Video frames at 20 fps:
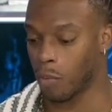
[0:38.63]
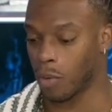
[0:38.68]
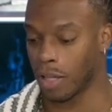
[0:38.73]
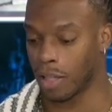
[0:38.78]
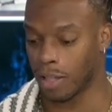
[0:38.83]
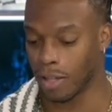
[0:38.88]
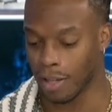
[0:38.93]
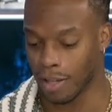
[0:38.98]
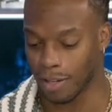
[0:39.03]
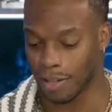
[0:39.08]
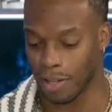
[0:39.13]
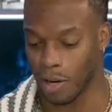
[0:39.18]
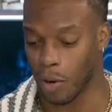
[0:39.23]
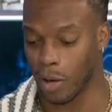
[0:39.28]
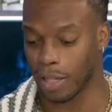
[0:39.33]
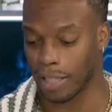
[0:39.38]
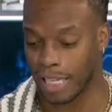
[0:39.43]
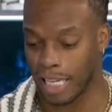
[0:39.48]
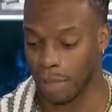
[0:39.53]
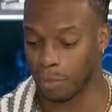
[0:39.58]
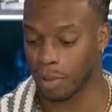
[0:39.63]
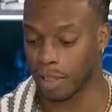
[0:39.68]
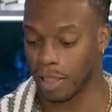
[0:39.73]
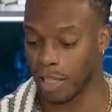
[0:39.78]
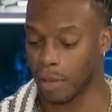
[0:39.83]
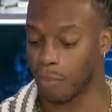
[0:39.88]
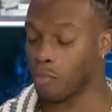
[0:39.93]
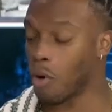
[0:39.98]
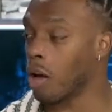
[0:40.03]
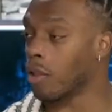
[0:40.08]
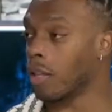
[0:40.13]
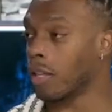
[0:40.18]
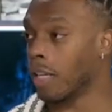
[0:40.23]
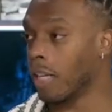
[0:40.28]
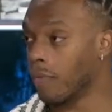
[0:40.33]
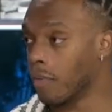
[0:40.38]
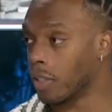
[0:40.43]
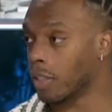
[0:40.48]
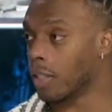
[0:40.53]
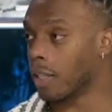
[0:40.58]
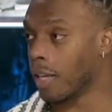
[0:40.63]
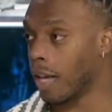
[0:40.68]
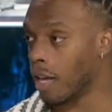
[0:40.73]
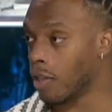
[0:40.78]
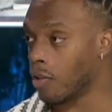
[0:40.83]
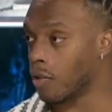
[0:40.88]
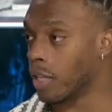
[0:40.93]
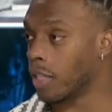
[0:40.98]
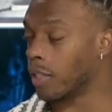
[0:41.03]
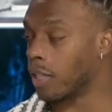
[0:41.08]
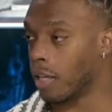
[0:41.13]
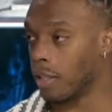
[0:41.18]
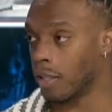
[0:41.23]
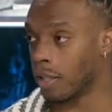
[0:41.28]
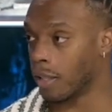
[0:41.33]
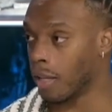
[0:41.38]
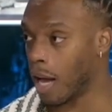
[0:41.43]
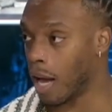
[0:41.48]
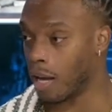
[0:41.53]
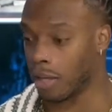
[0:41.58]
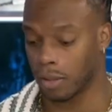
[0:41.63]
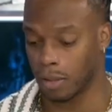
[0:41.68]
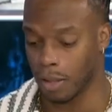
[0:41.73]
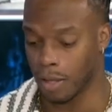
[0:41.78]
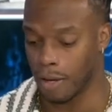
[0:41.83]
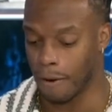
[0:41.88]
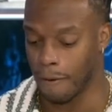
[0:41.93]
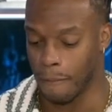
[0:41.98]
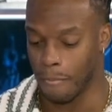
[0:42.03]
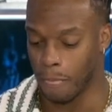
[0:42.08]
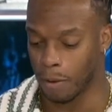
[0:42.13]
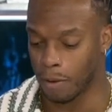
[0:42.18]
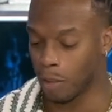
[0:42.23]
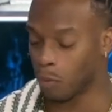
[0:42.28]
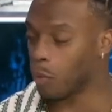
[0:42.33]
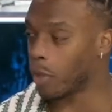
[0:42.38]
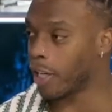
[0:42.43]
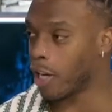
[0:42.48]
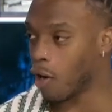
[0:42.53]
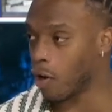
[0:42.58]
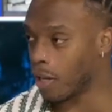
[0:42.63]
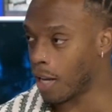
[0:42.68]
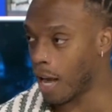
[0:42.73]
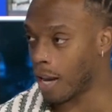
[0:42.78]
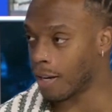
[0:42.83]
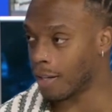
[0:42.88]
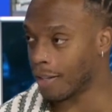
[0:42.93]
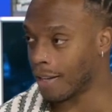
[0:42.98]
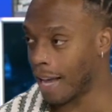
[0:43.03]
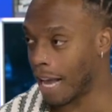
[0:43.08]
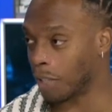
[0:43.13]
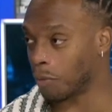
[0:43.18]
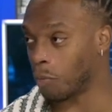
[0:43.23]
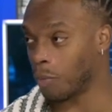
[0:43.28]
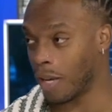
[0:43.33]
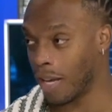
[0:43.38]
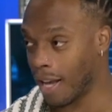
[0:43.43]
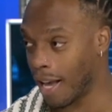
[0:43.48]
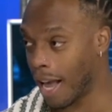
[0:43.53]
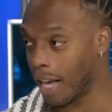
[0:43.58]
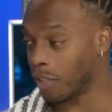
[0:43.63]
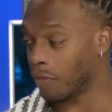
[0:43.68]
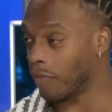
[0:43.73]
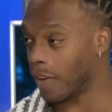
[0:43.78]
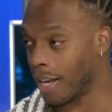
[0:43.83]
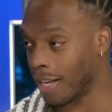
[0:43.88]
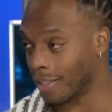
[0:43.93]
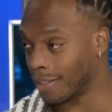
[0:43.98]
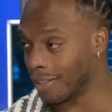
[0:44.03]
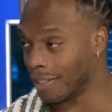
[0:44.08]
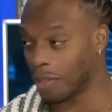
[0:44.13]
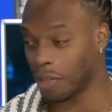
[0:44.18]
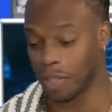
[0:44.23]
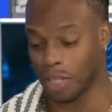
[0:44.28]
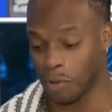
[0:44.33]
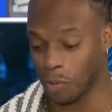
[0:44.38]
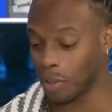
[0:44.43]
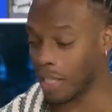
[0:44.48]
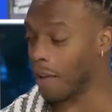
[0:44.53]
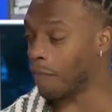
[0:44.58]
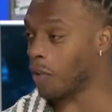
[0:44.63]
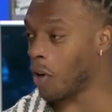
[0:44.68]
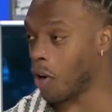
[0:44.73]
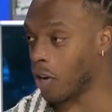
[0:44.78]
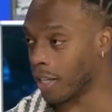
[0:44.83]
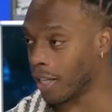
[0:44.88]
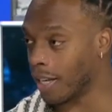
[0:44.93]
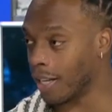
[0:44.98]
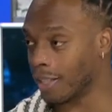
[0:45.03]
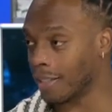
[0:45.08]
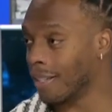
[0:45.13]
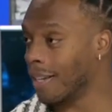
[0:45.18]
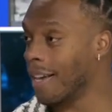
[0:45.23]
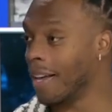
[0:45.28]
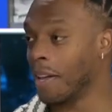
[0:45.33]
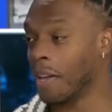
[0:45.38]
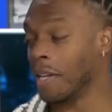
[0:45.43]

We, you know, Aqib Talib brought the defense together and he said, look, guys, Look what Carolina has has faced. Look look what they've gone against.